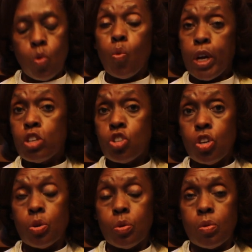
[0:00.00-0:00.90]
We
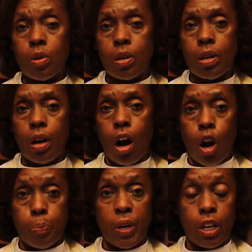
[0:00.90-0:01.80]
too
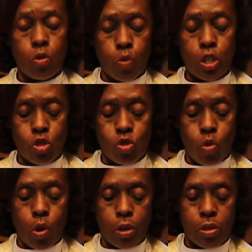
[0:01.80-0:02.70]
are being
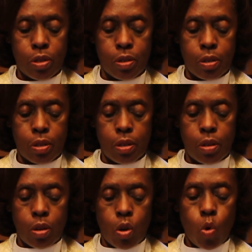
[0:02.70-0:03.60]
restored.
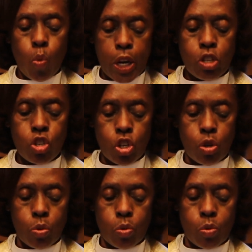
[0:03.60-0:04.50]
We
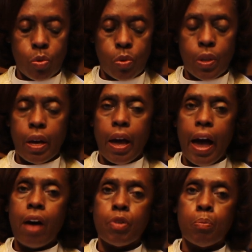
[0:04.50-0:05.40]
too
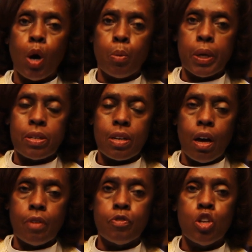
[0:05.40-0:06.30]
have a moment
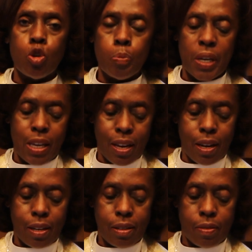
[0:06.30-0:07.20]
of new
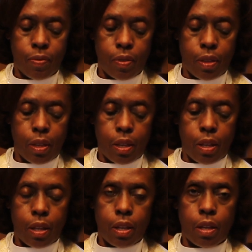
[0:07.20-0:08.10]
beginning,
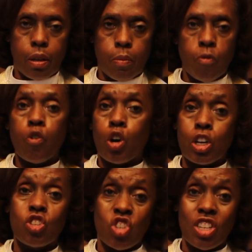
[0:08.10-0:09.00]
for
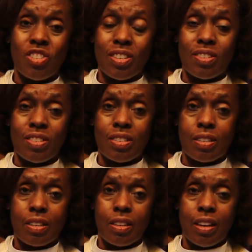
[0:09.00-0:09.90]
Jesus
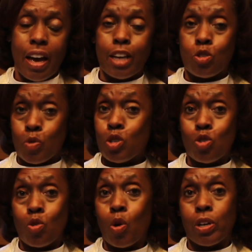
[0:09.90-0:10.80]
has
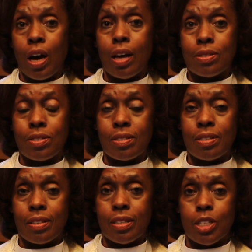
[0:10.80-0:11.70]
restored us
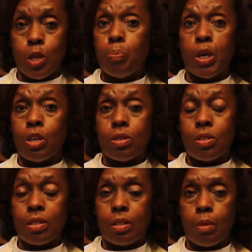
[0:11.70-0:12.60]
to
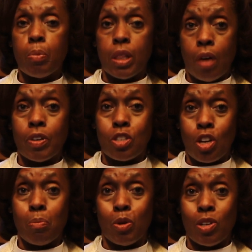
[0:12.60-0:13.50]
build a beloved
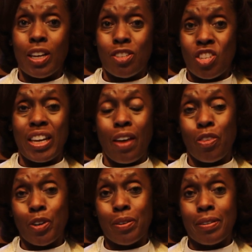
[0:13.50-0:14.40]
community together.